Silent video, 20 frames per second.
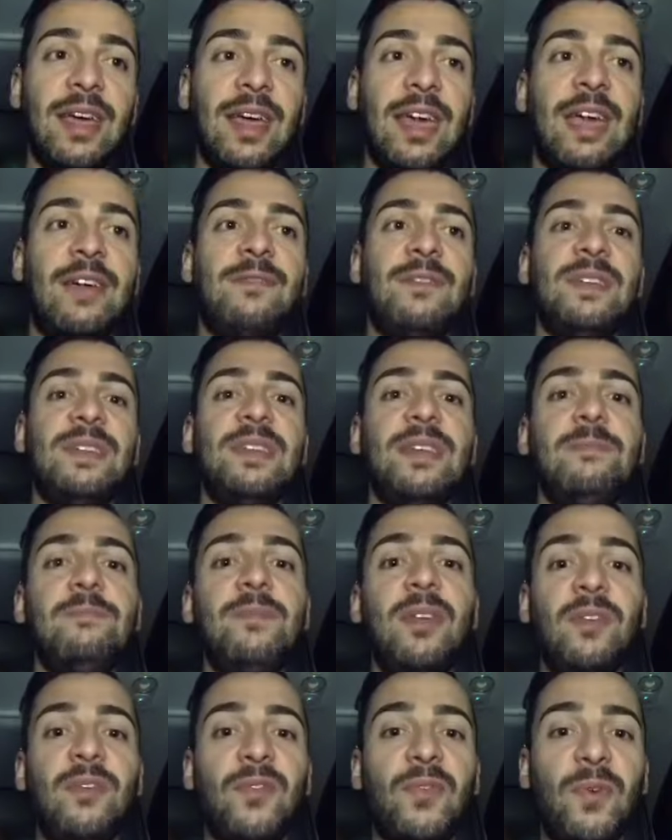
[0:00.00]
Everything
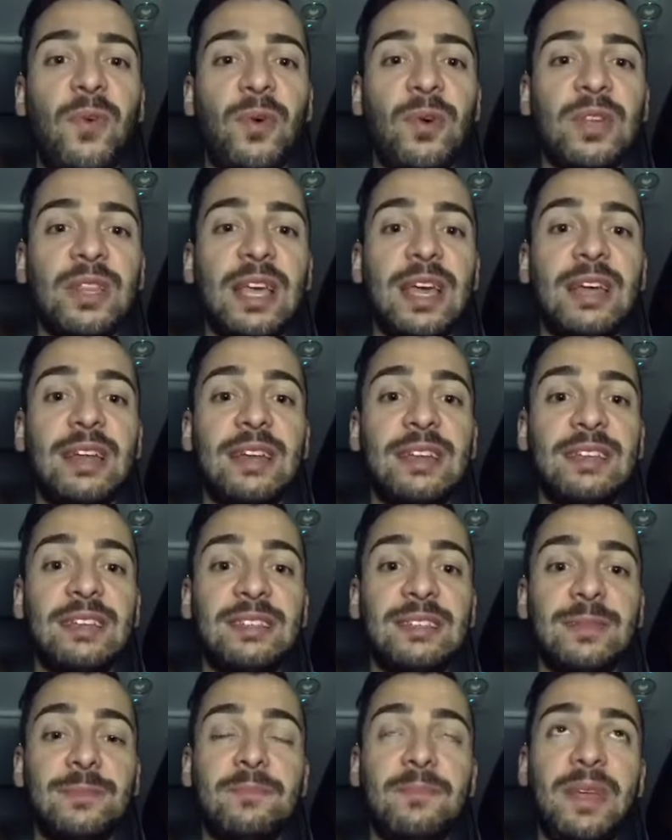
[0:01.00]
before that
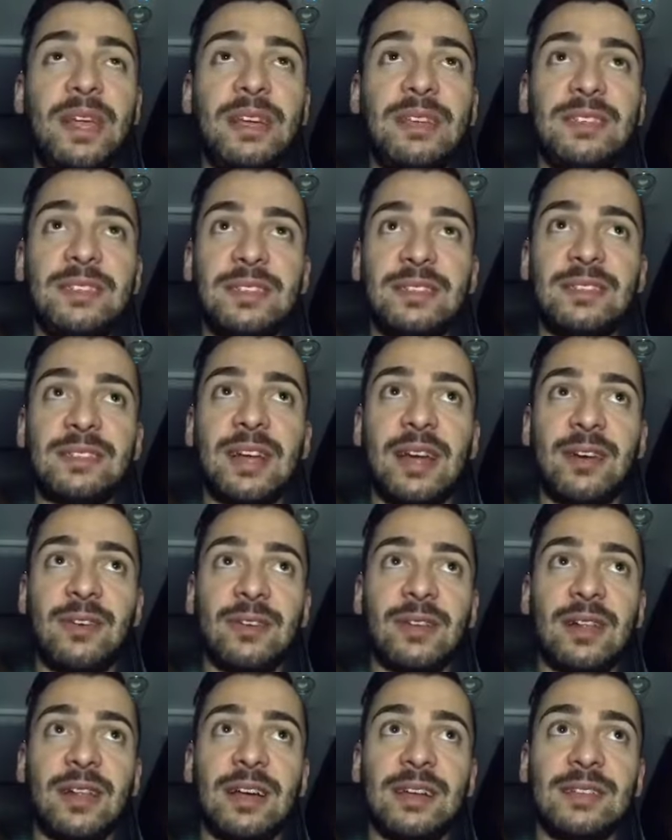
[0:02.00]
is a mixed style
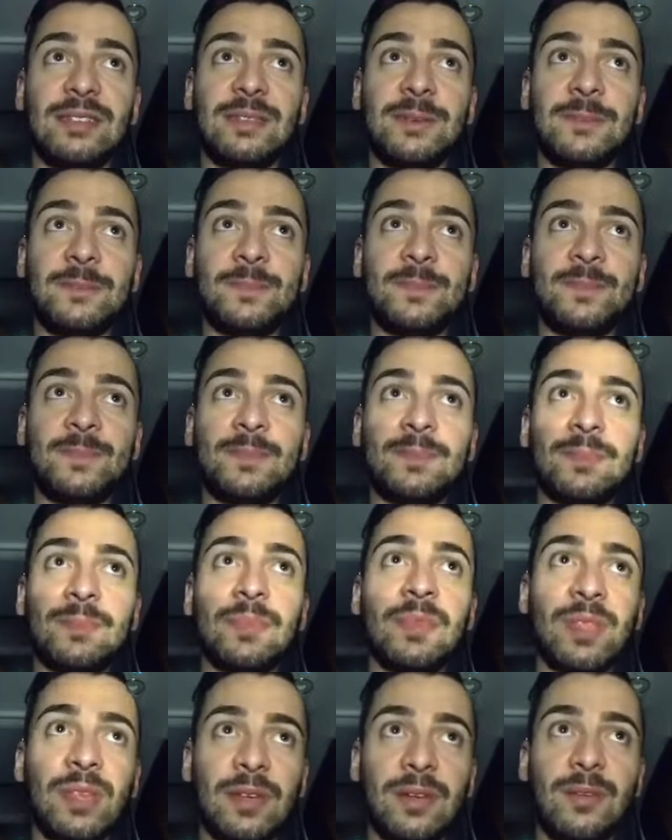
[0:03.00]
class.
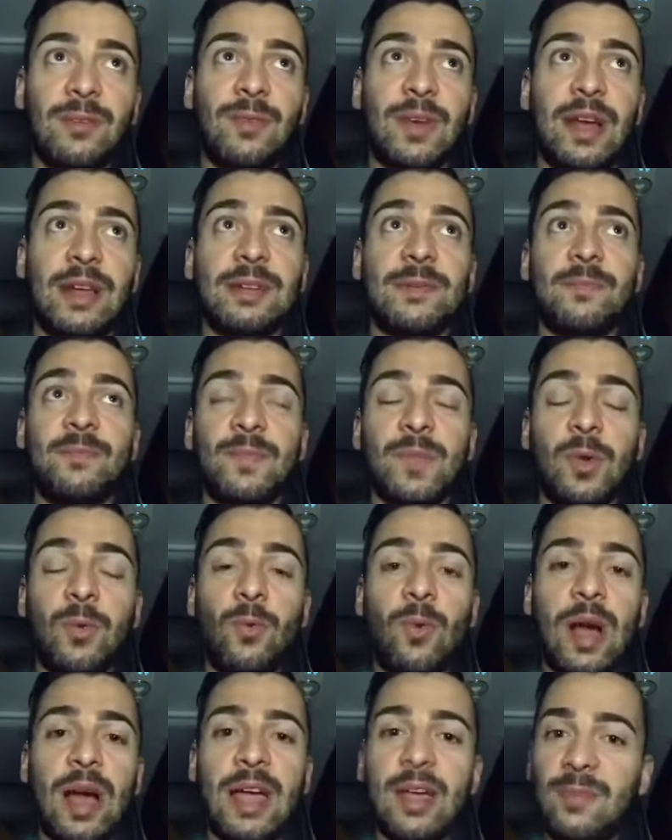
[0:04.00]
Right.
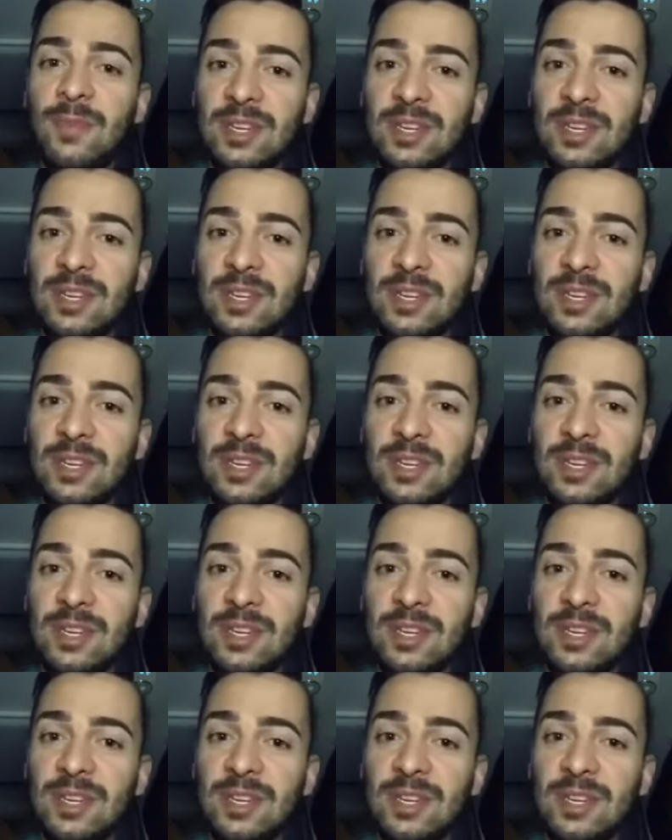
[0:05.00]
Why am